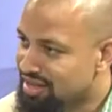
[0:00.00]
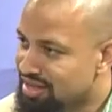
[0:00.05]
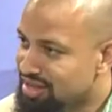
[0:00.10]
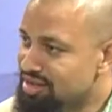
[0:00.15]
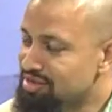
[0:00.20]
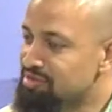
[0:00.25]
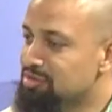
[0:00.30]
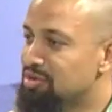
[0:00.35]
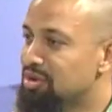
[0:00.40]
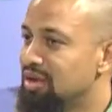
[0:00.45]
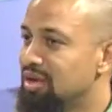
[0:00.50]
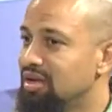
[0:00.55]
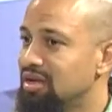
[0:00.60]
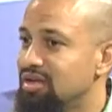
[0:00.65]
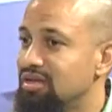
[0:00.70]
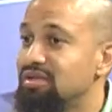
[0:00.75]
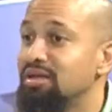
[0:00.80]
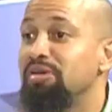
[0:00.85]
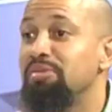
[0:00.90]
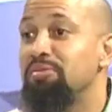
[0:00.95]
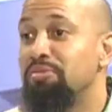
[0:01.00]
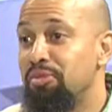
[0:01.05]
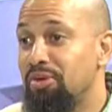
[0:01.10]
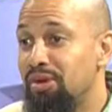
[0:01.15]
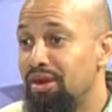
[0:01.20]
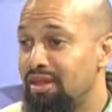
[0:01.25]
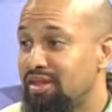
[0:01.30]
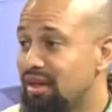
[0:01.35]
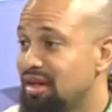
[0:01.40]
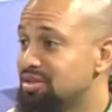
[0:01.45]
Good morning, Lisa.
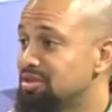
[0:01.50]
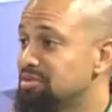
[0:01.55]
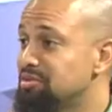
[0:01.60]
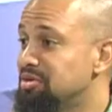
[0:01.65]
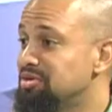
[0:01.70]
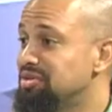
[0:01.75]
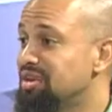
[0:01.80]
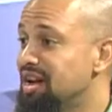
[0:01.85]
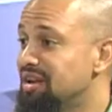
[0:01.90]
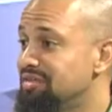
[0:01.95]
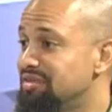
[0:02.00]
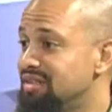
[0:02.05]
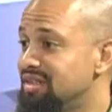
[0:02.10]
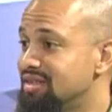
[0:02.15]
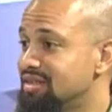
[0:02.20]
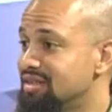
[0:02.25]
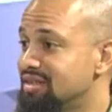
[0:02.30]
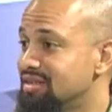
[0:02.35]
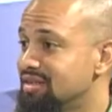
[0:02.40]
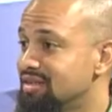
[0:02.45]
Morning. Thanks so much for having us.